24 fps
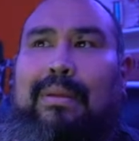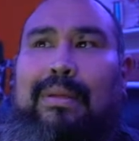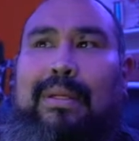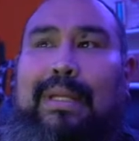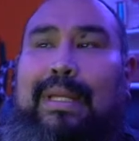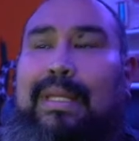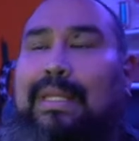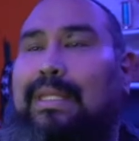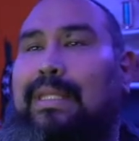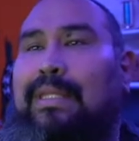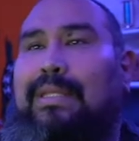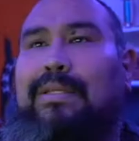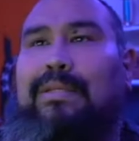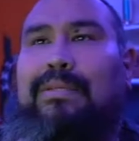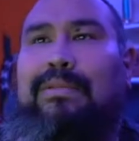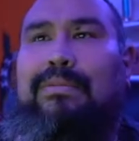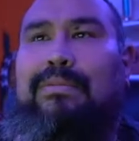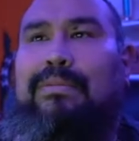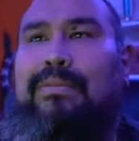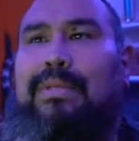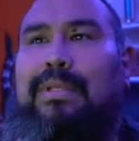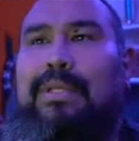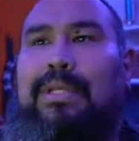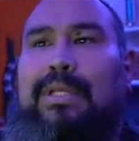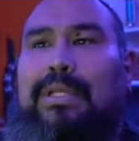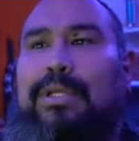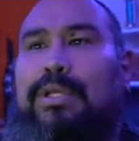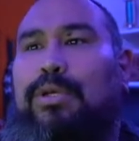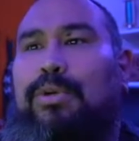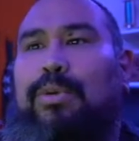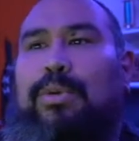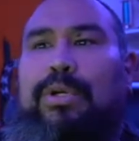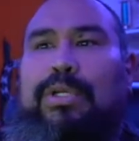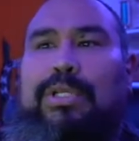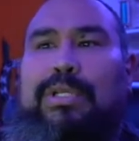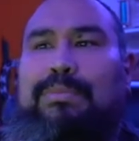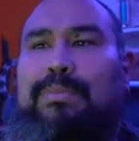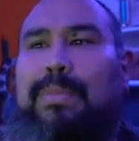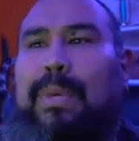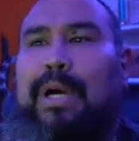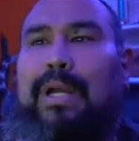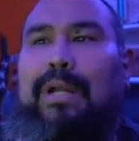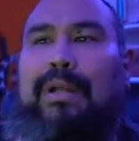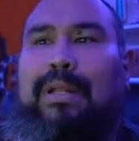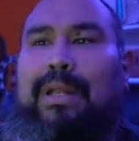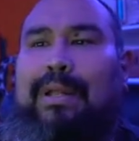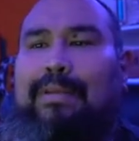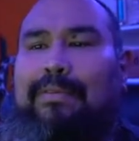get the newest
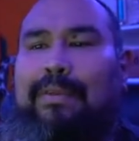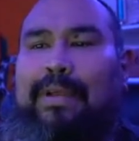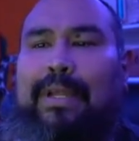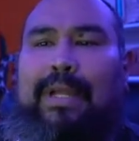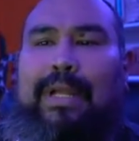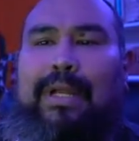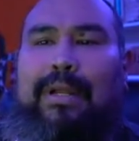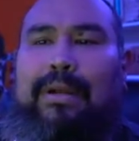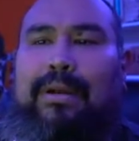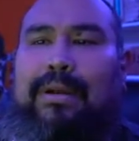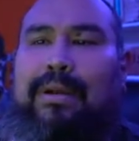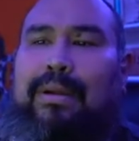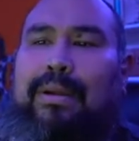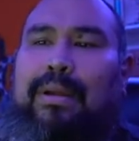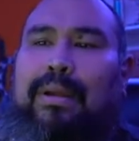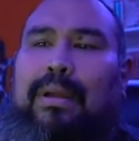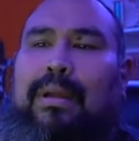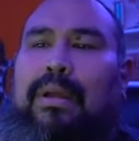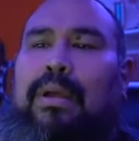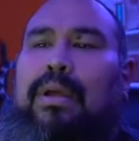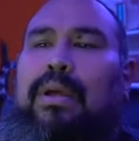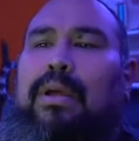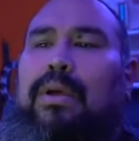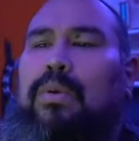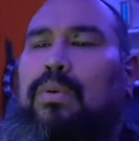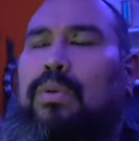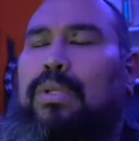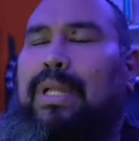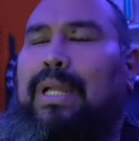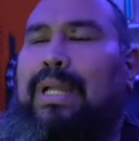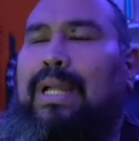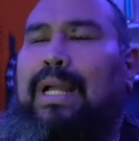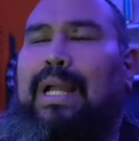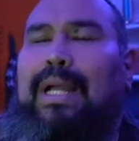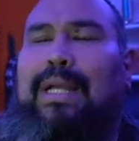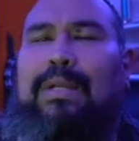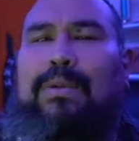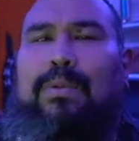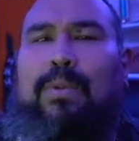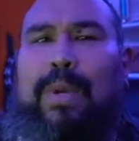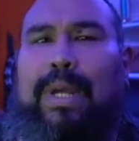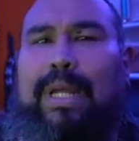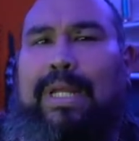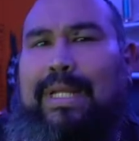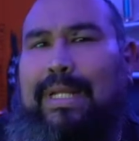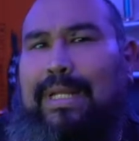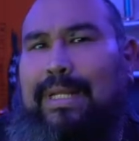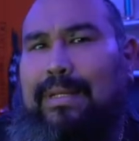model every year. Well, I kind of
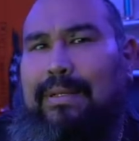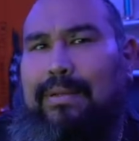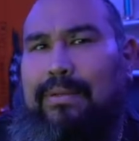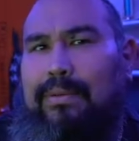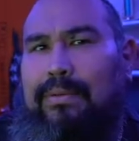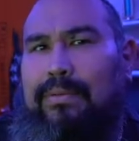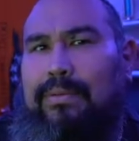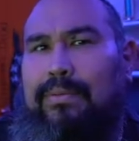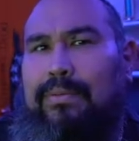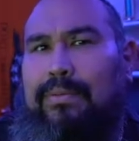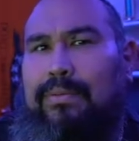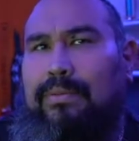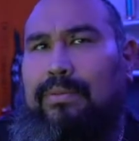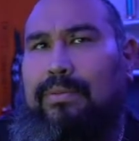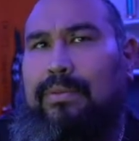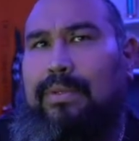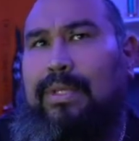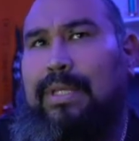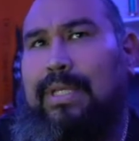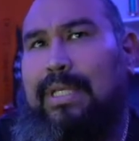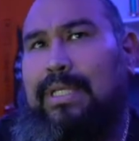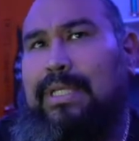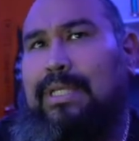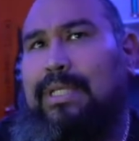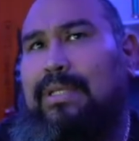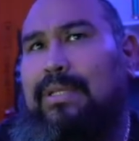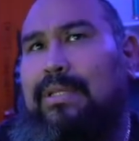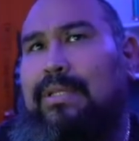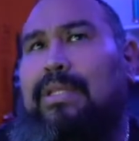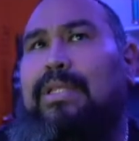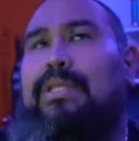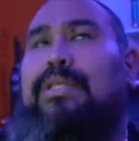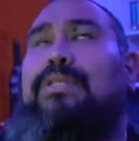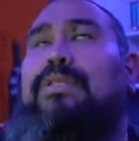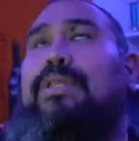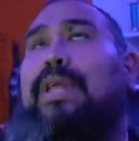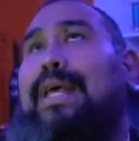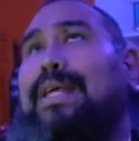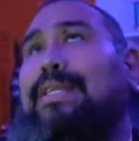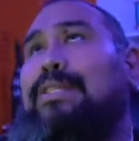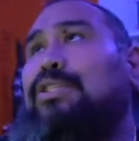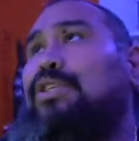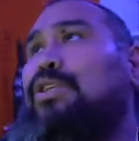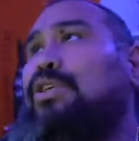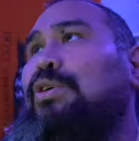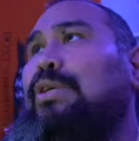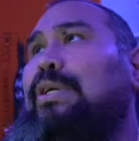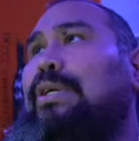waited this last
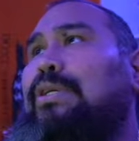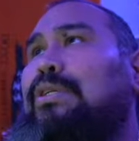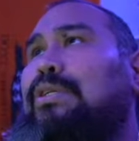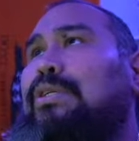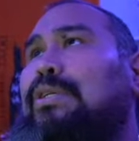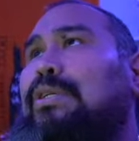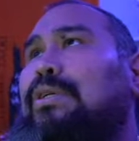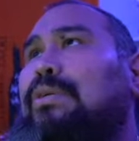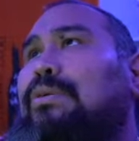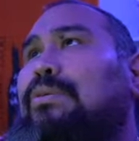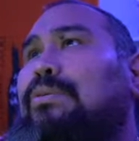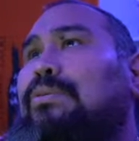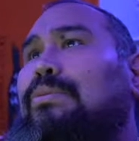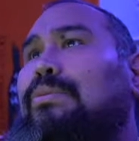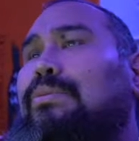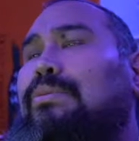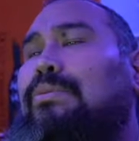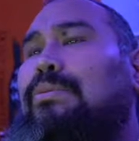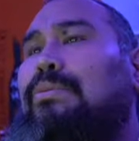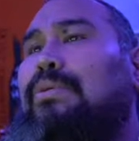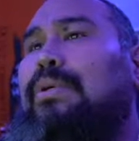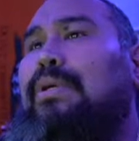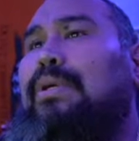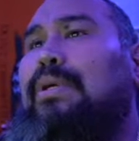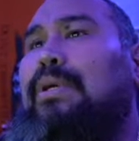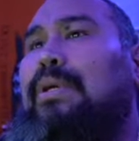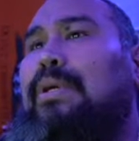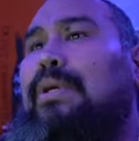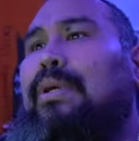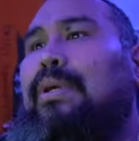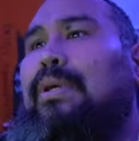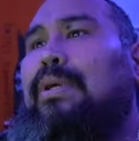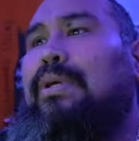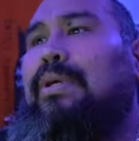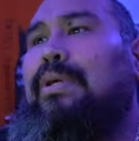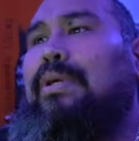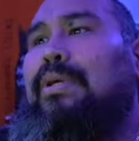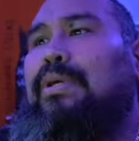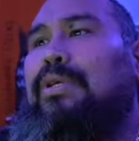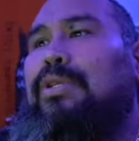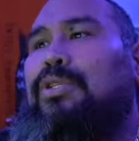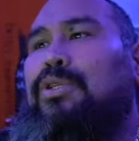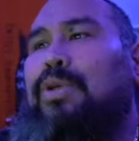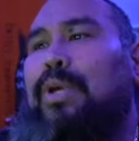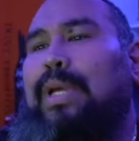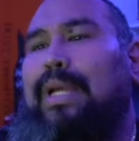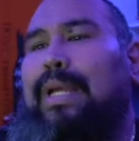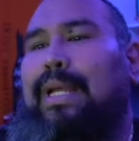2 years ago
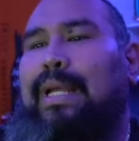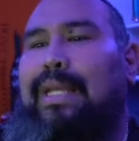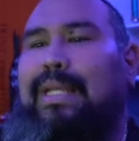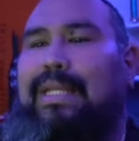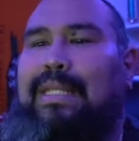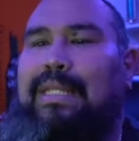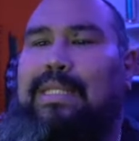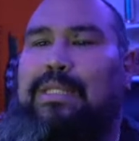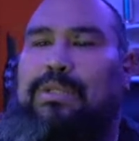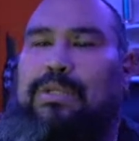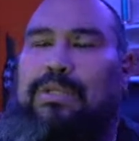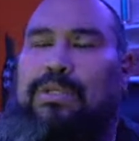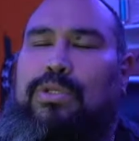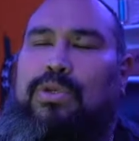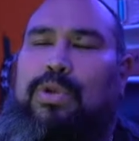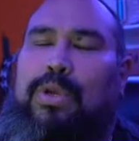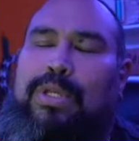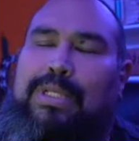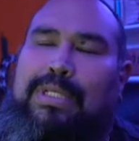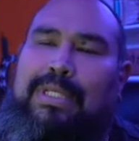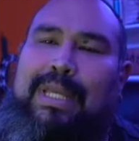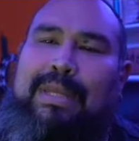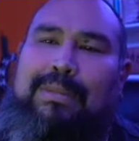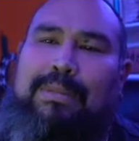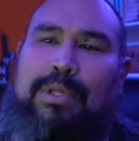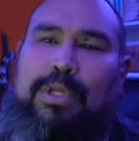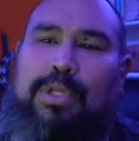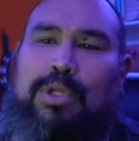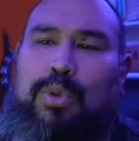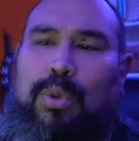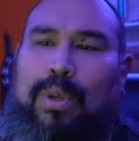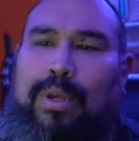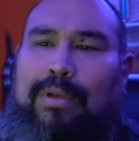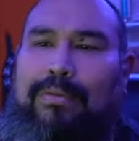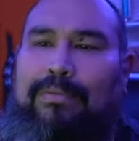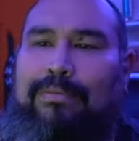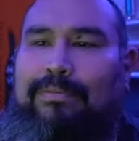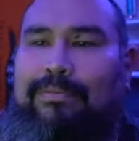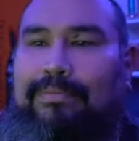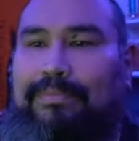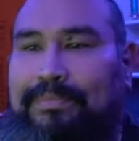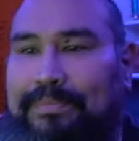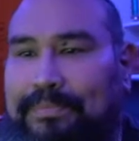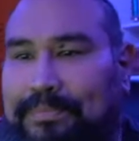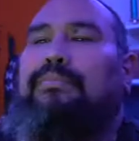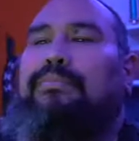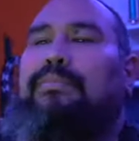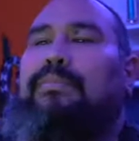so I can get this one, so I skipped the 12.
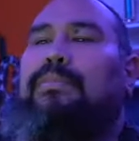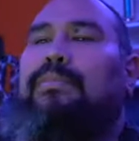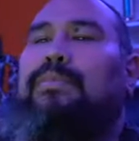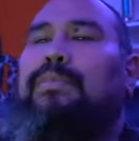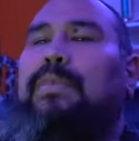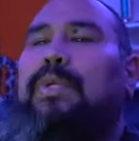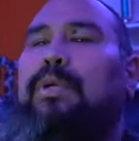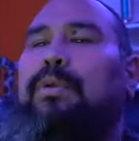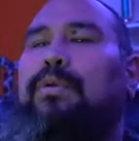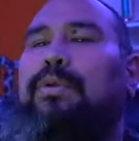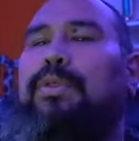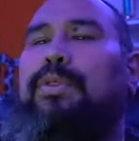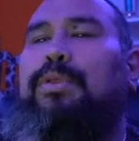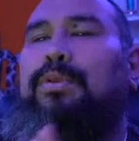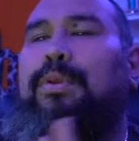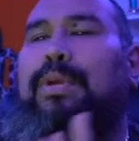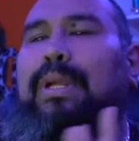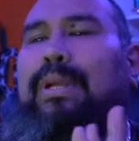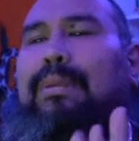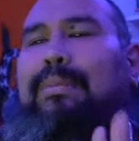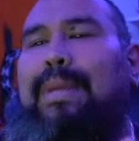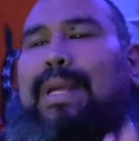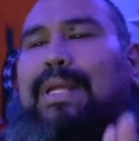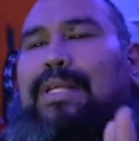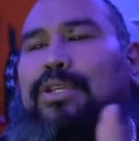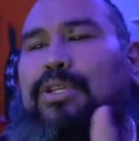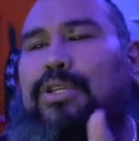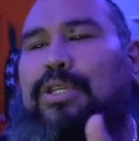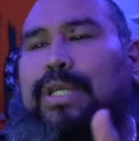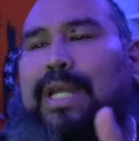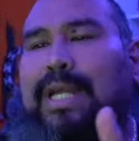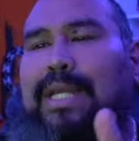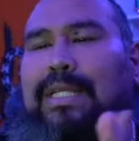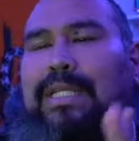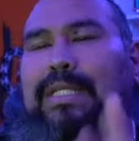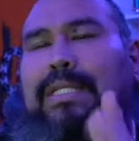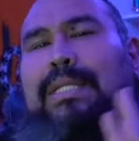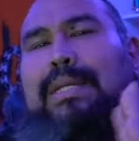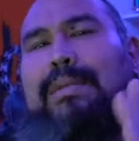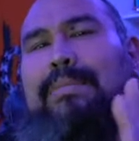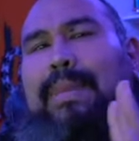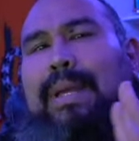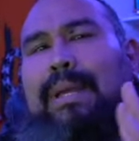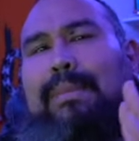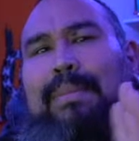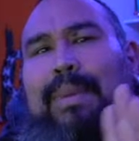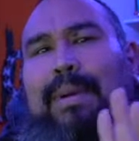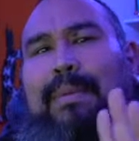There were 3 major changes that
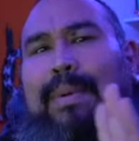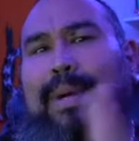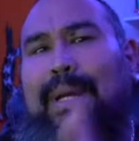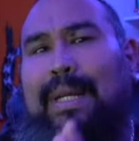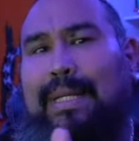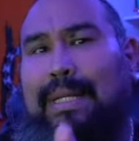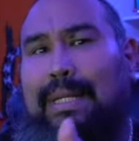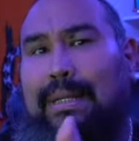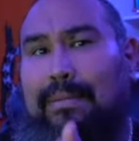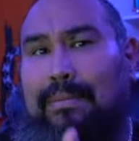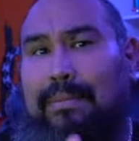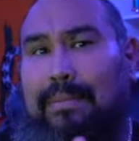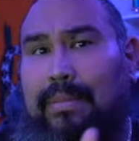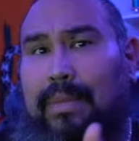made my mind up.